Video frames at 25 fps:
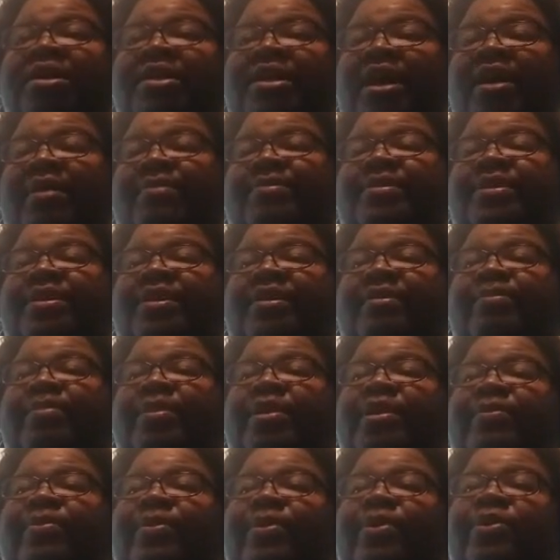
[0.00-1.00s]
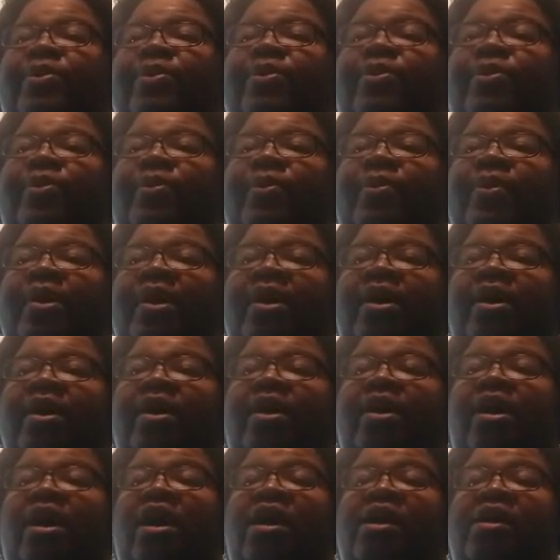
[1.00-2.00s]
adopted, people who
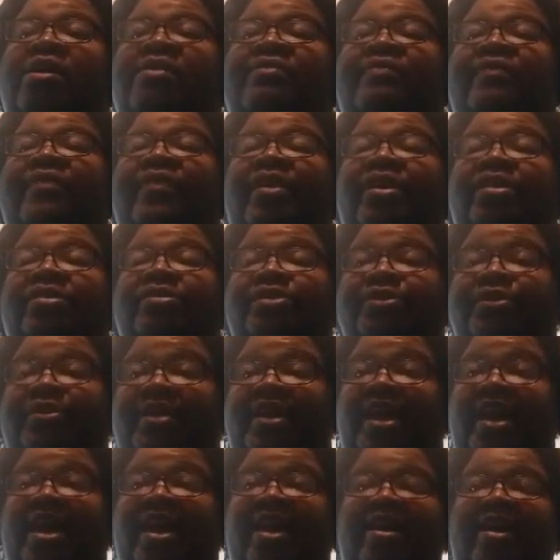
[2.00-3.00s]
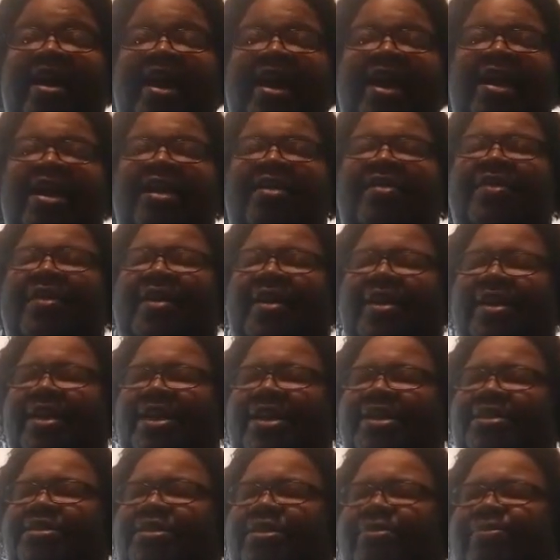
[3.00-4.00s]
are in foster care. And I think
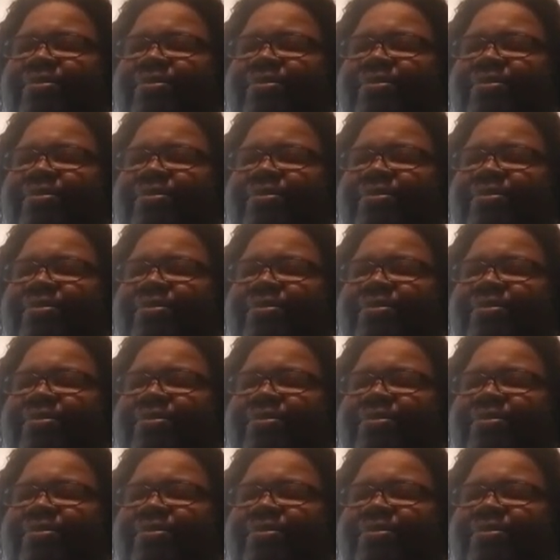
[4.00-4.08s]
that's